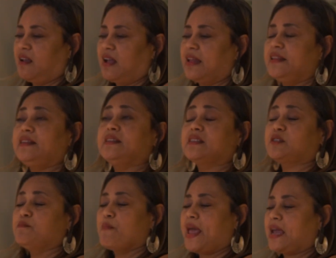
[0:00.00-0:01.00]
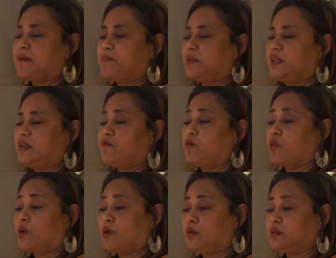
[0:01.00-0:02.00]
And in this make-believe
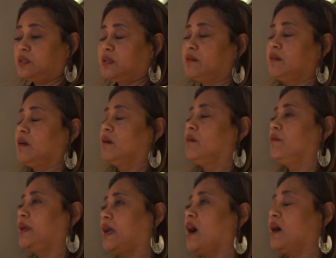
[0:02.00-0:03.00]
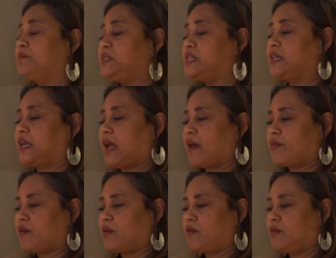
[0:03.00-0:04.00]
world, we come
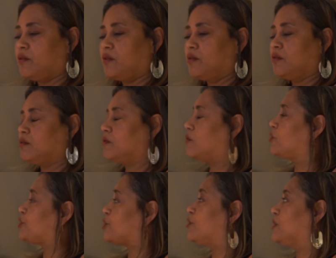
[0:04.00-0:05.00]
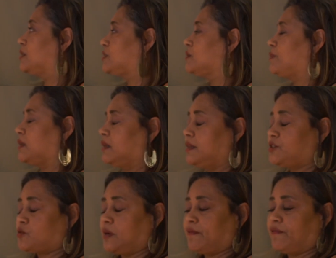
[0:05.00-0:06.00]
together or turn into
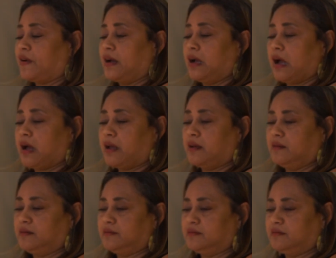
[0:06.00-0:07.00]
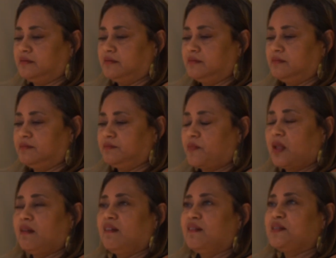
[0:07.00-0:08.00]
belligerent fungi.
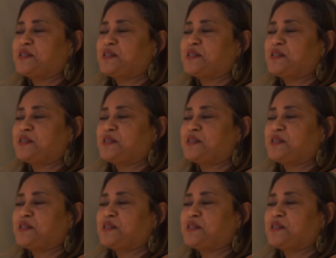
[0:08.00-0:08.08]
The